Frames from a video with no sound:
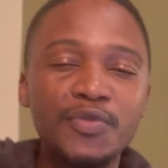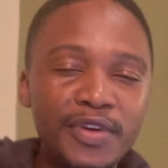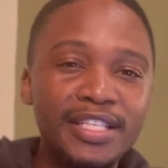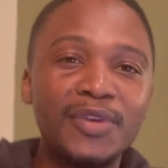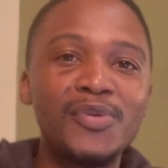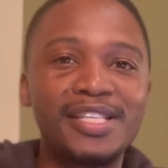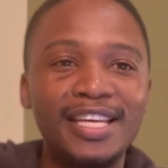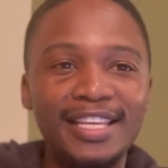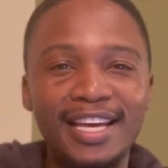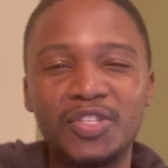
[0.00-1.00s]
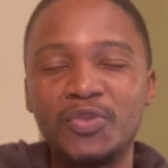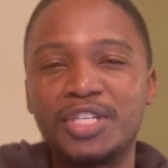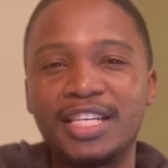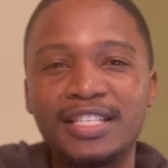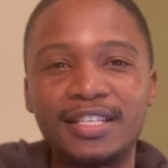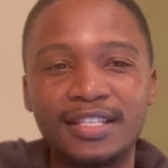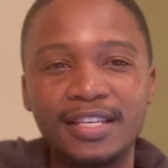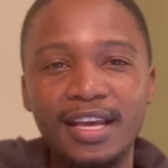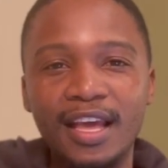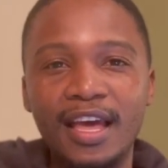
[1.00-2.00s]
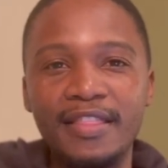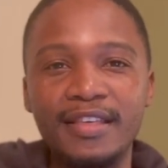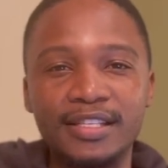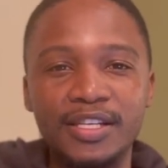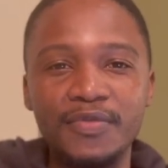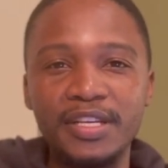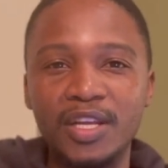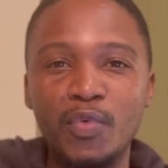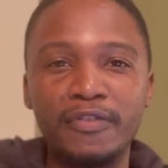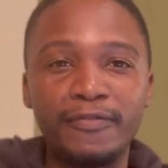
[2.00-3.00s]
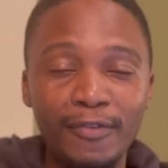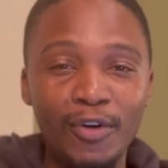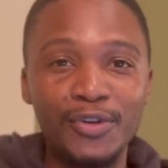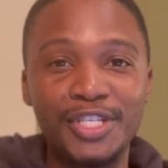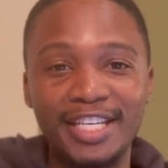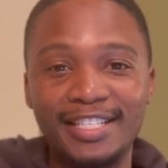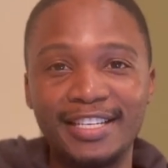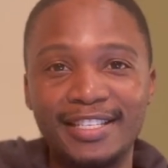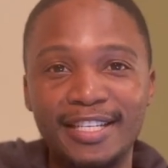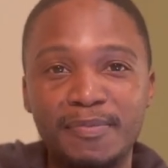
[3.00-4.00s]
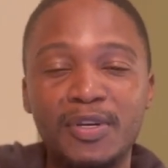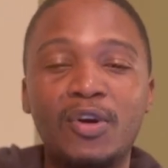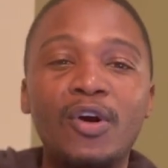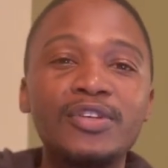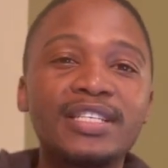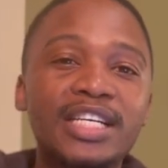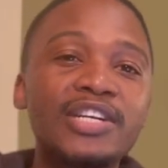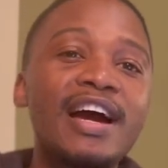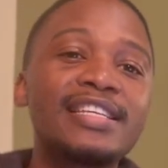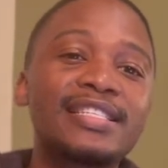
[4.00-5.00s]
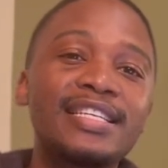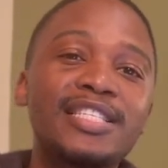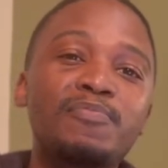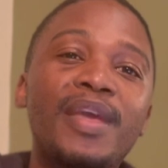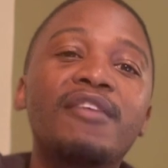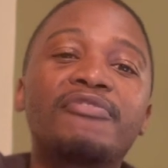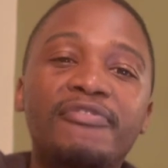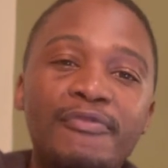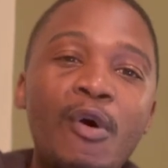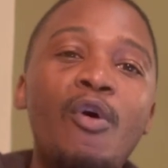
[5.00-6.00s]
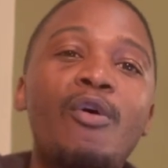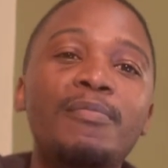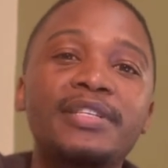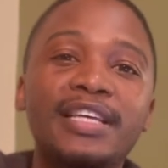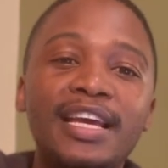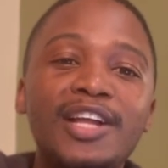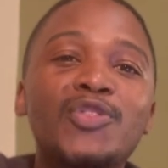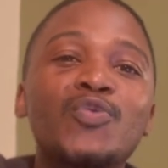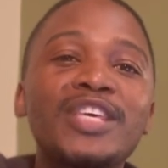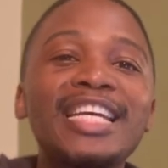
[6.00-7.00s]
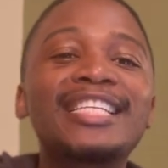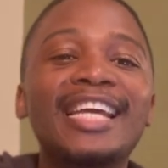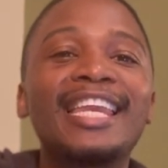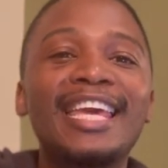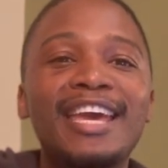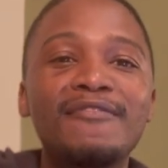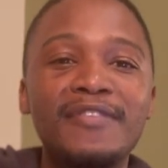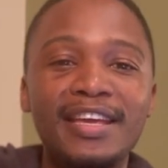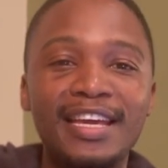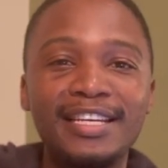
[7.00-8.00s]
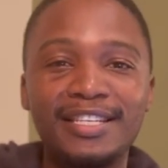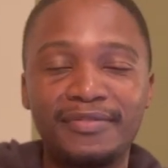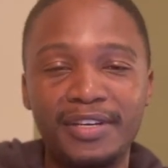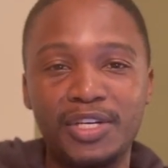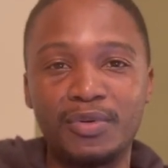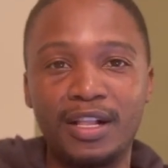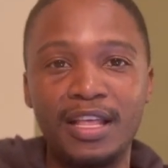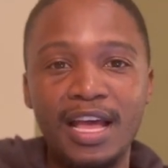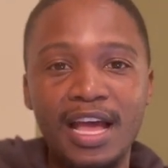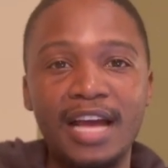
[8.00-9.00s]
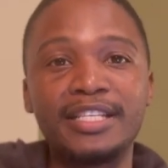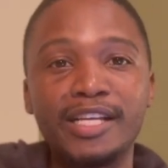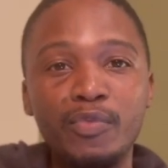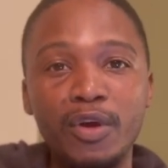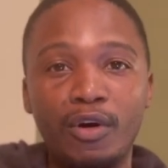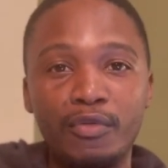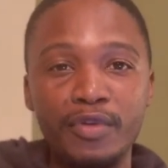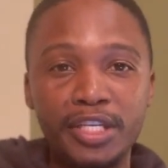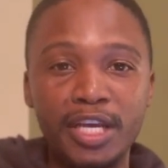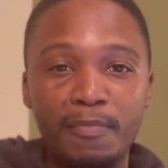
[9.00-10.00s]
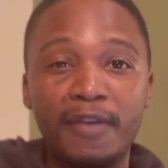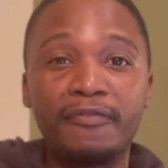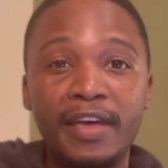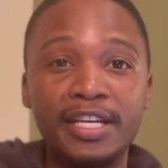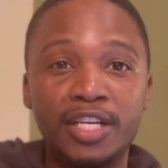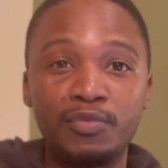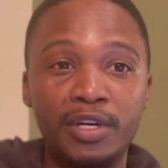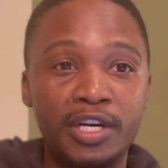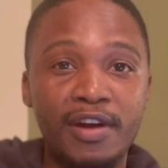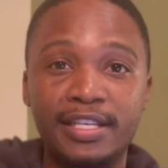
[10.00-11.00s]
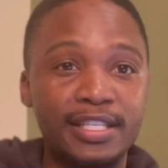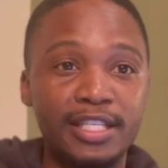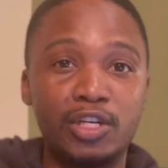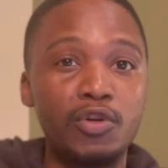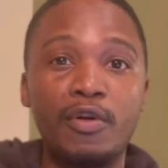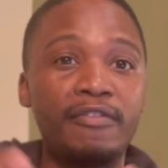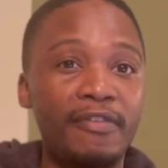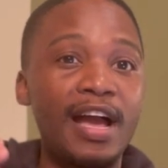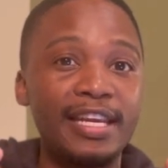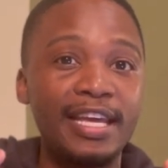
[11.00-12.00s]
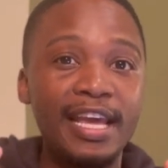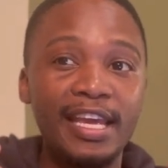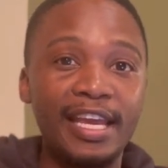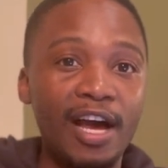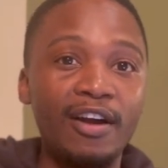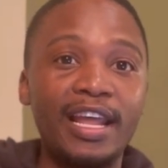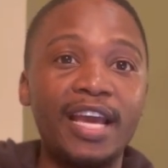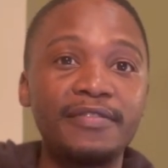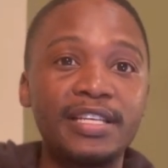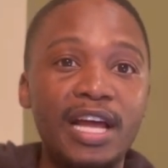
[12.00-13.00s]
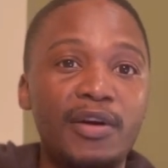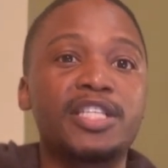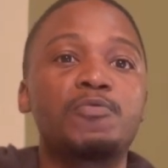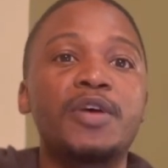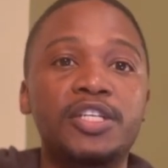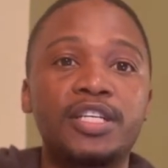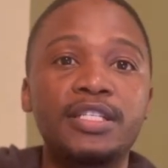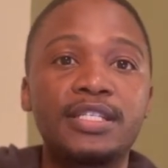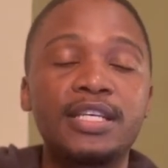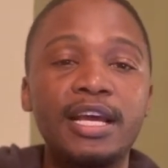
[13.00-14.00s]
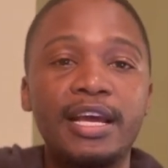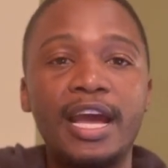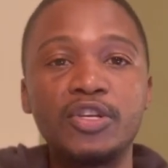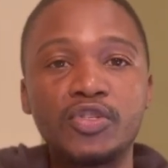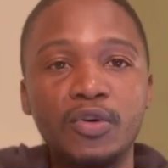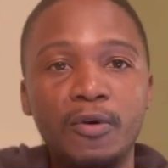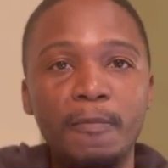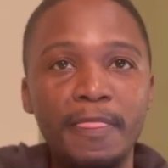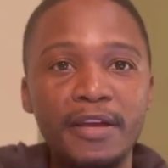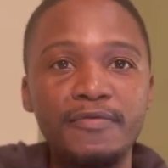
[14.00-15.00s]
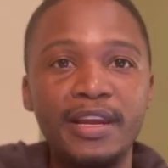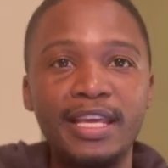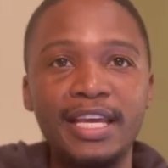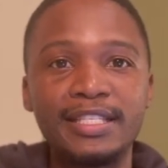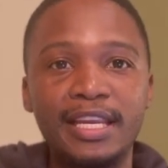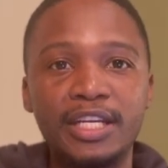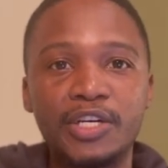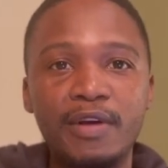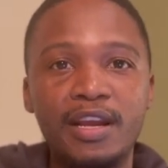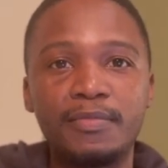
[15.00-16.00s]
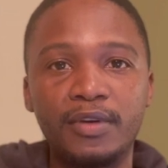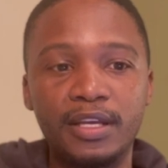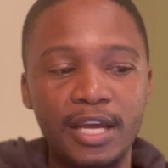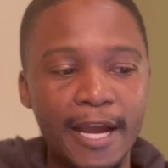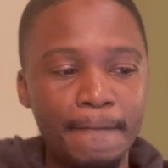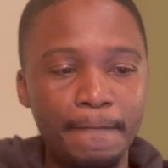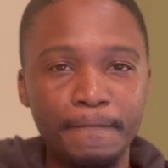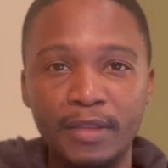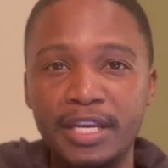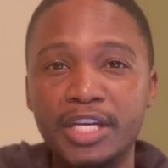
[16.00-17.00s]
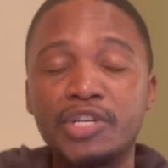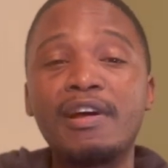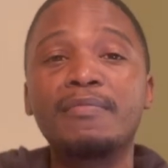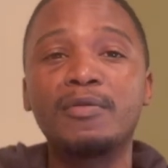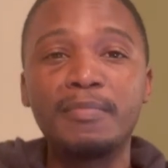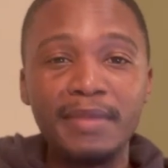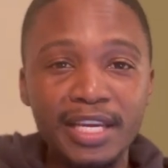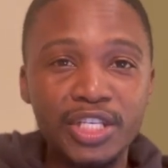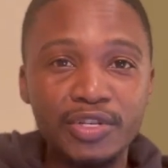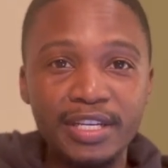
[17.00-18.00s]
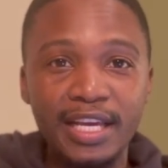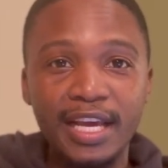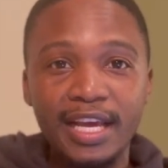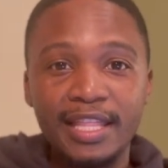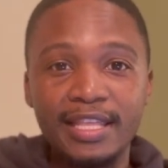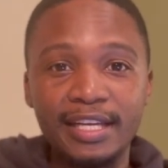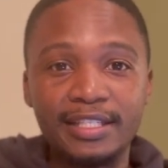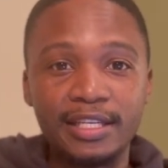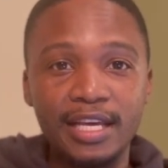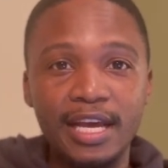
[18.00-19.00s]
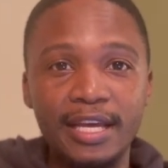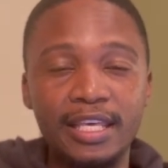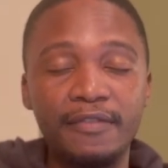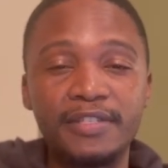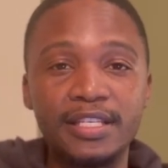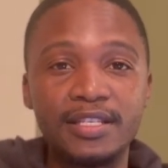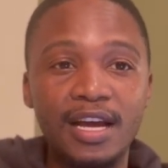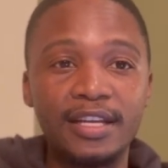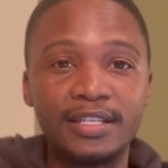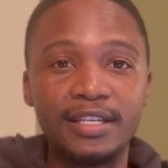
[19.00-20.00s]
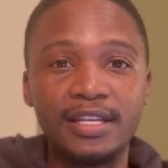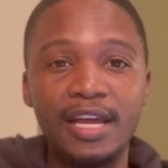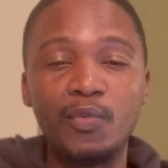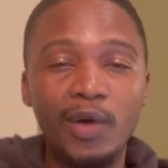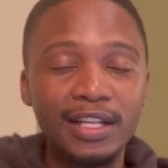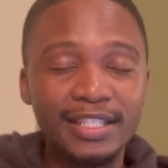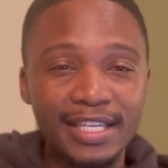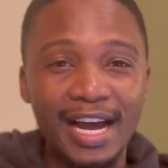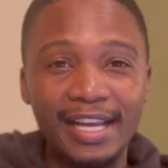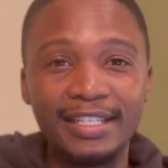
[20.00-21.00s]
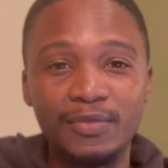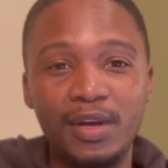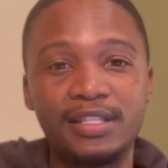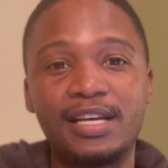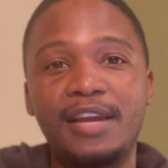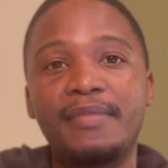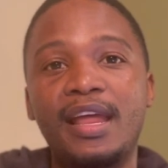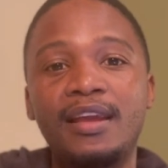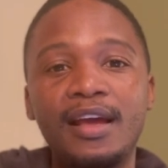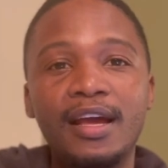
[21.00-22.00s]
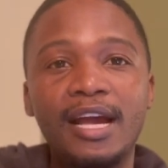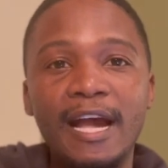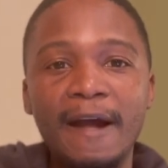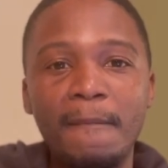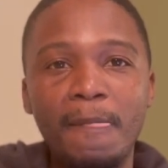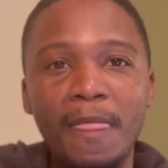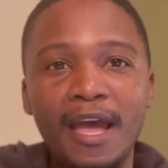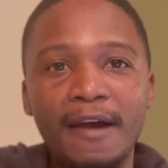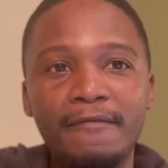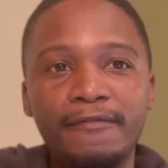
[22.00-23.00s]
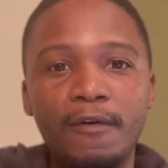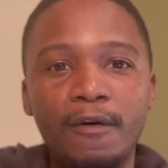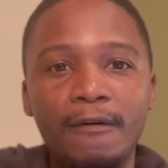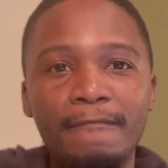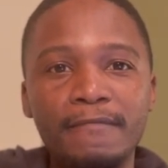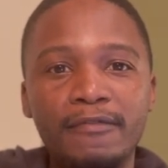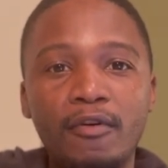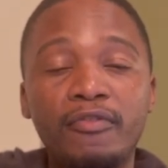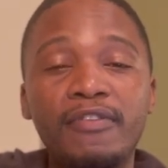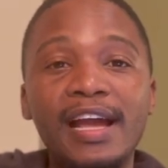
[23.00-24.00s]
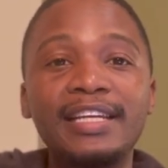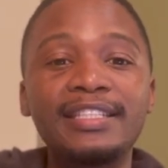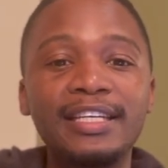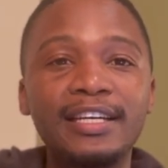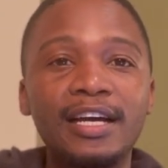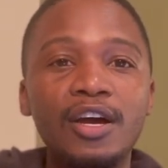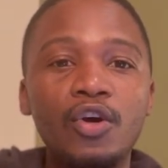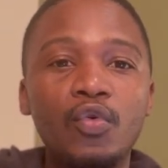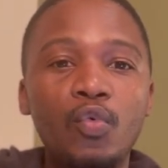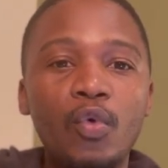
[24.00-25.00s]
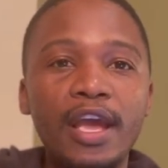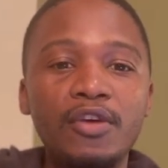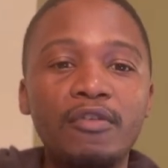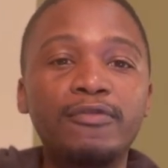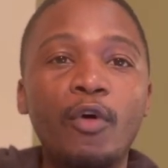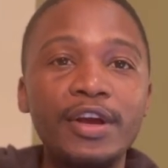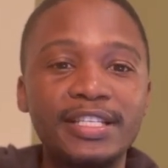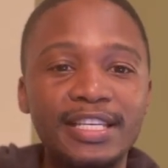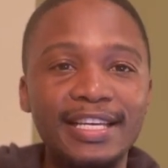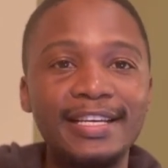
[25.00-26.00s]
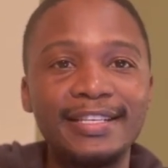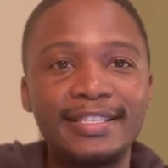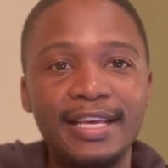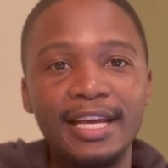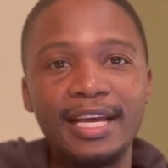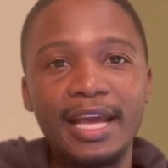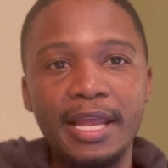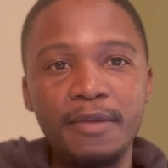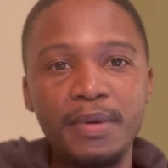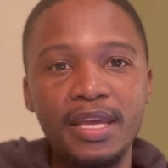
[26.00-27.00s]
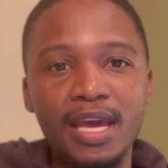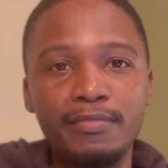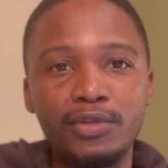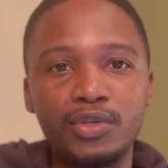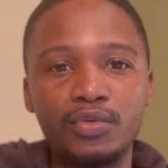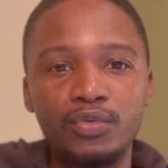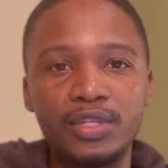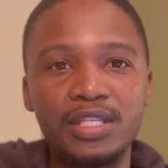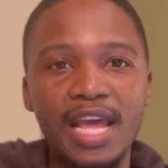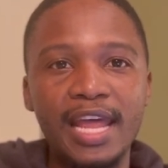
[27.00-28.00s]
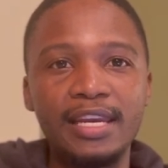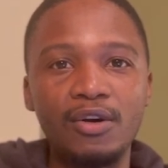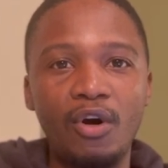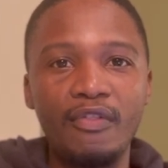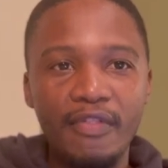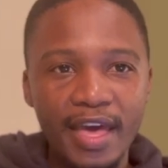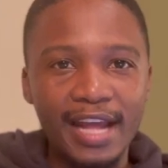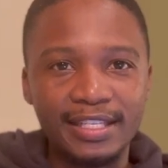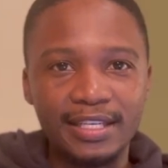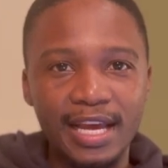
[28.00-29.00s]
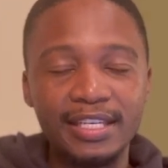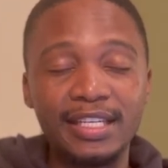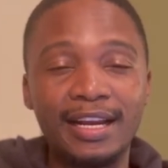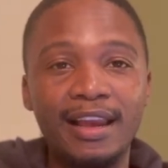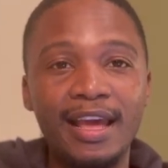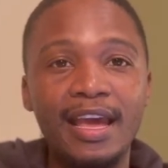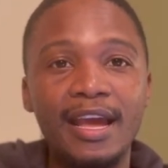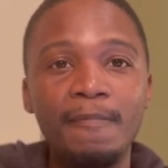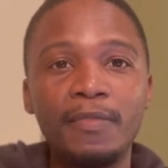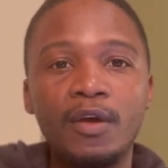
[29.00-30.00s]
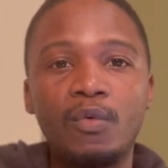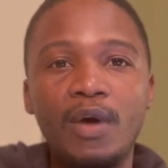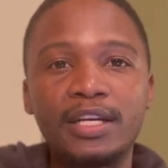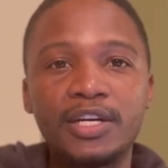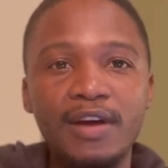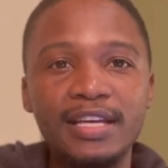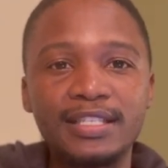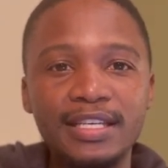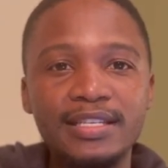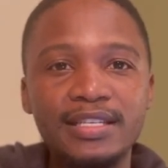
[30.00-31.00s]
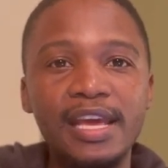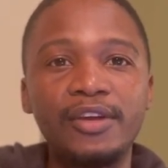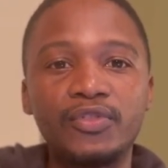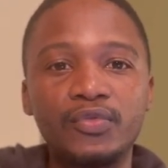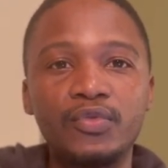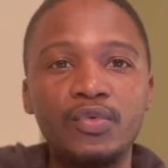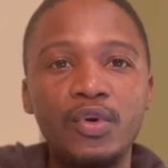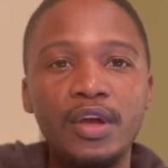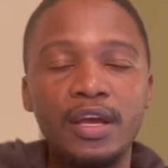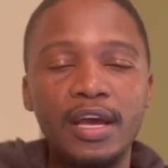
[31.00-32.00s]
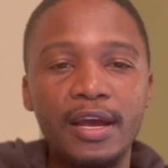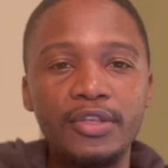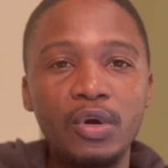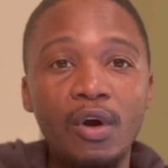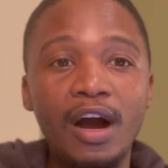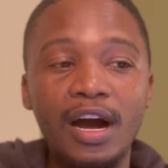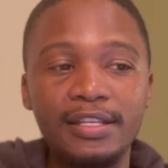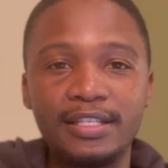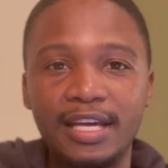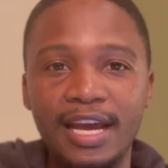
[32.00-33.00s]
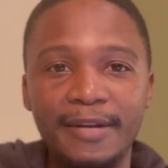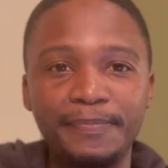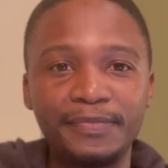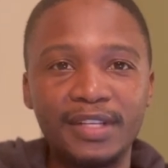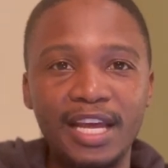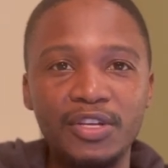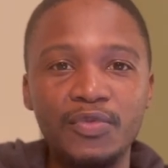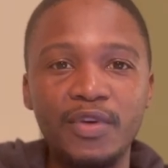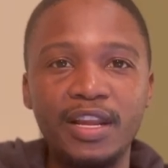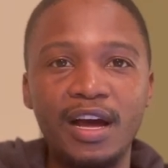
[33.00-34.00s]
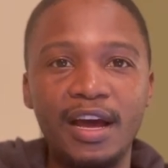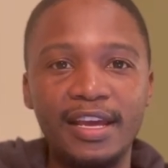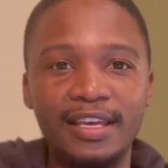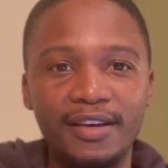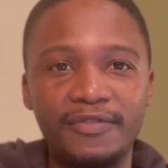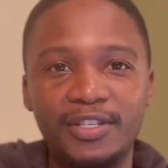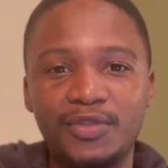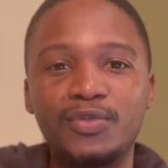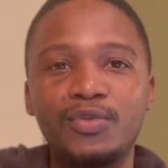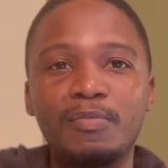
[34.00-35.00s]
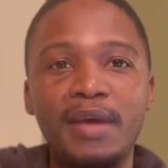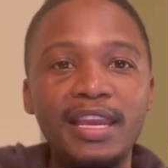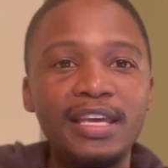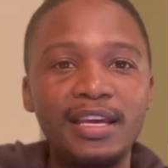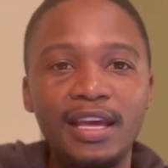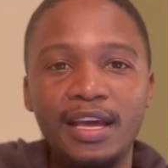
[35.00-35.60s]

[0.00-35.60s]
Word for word: reason we said yes to Jesus, and that's the reason we follow Jesus. It's because Christ is being formed through each and every individual until we all reach a perfection where Christ is glorified in our lives, in our expressions, and so it really is an incredible, um, an incredible ministry that uh, Gift has started. And well done, well done, man, um, uh, for for finding where your voice is and being able to stand on that and declare what Christ is saying through uh, your heart. And and you really are a gift to many.